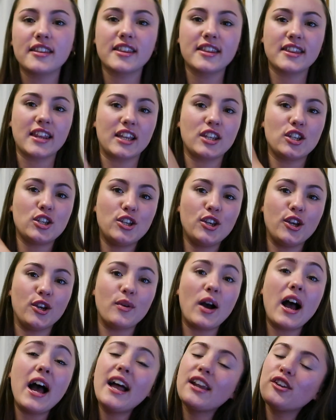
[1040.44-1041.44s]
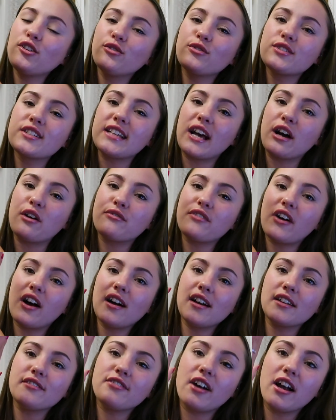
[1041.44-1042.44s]
Thank you, and yourself a
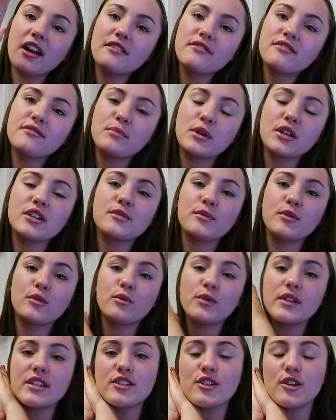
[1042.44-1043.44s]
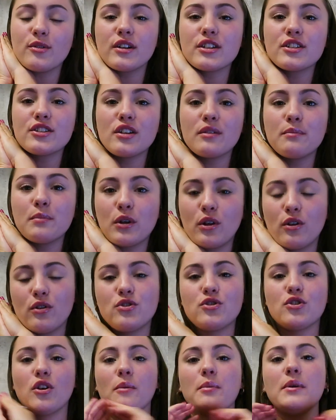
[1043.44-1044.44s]
high five, because we always do a super good
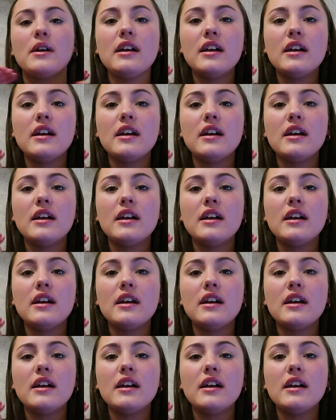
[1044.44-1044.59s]
job.